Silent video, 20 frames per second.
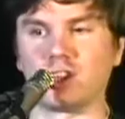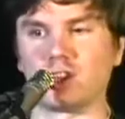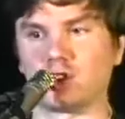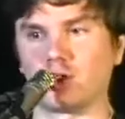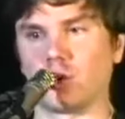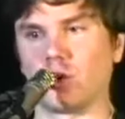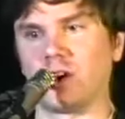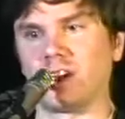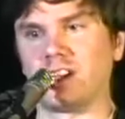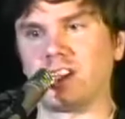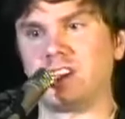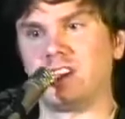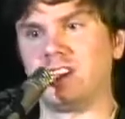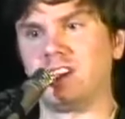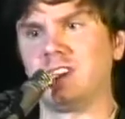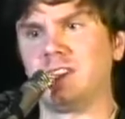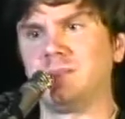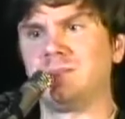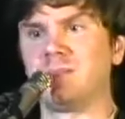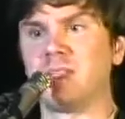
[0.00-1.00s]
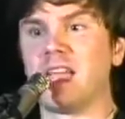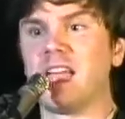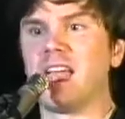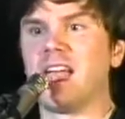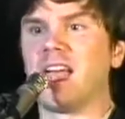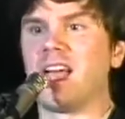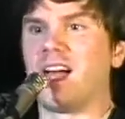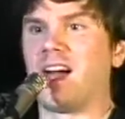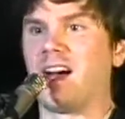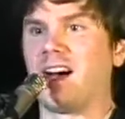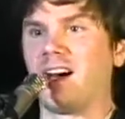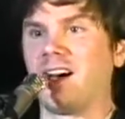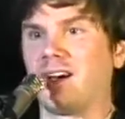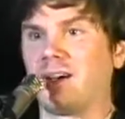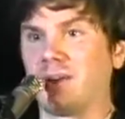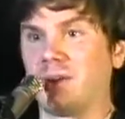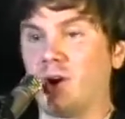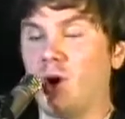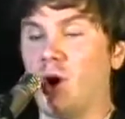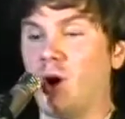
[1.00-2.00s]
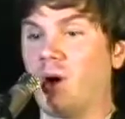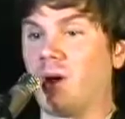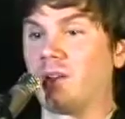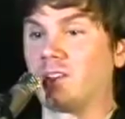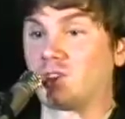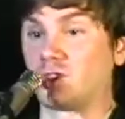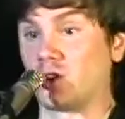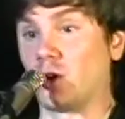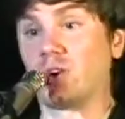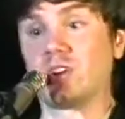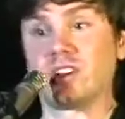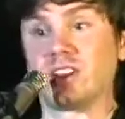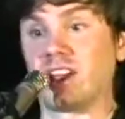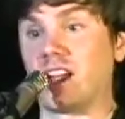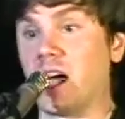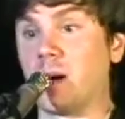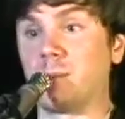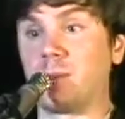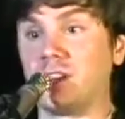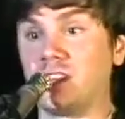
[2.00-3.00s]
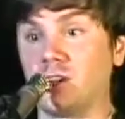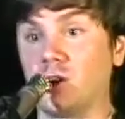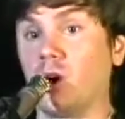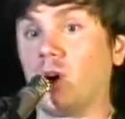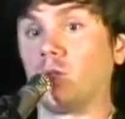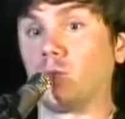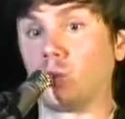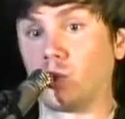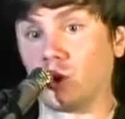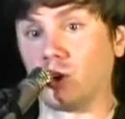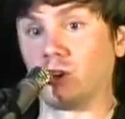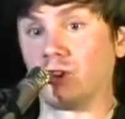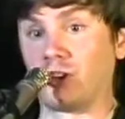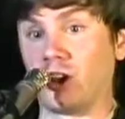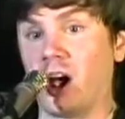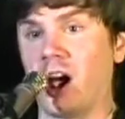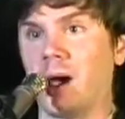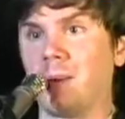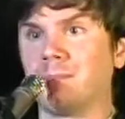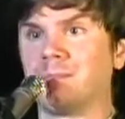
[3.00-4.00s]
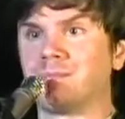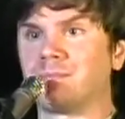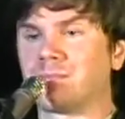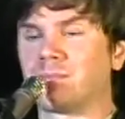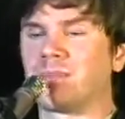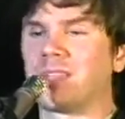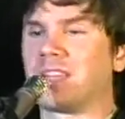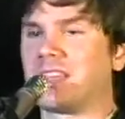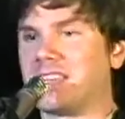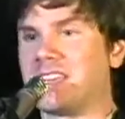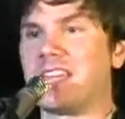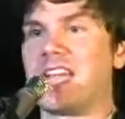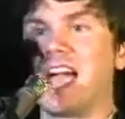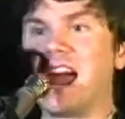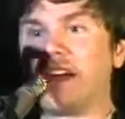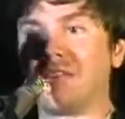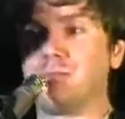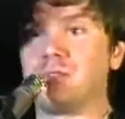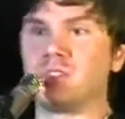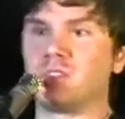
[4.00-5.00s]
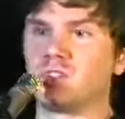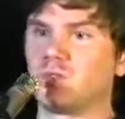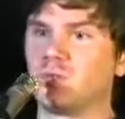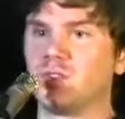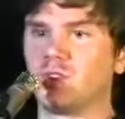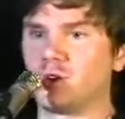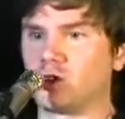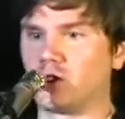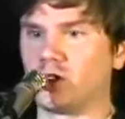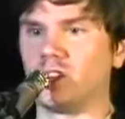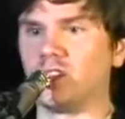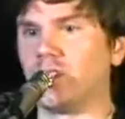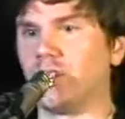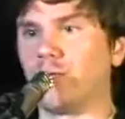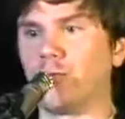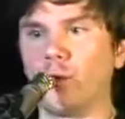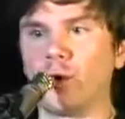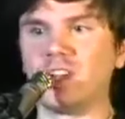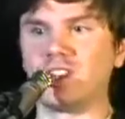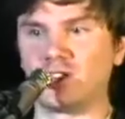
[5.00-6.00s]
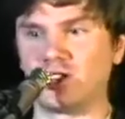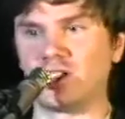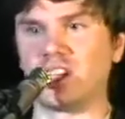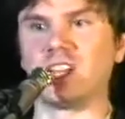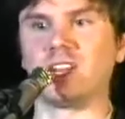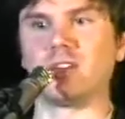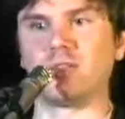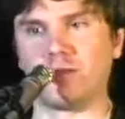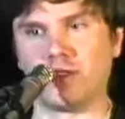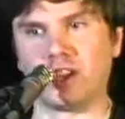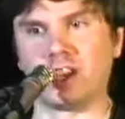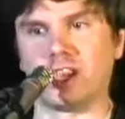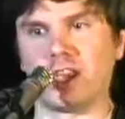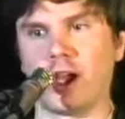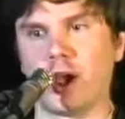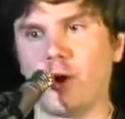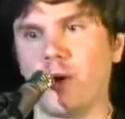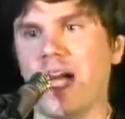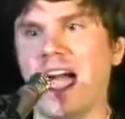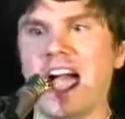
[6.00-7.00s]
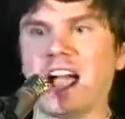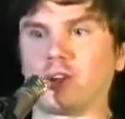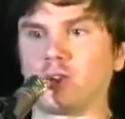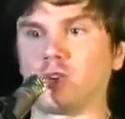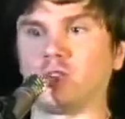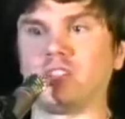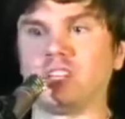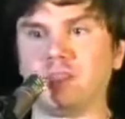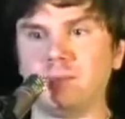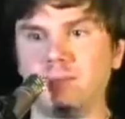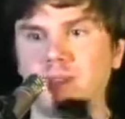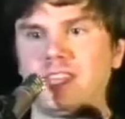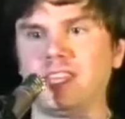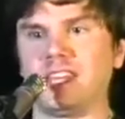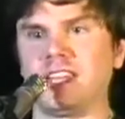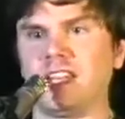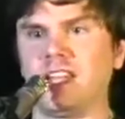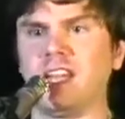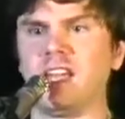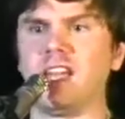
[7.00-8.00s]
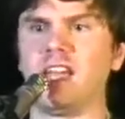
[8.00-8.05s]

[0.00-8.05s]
story. He uh, started a company called WorldCom. He had this vision of voice data video actually being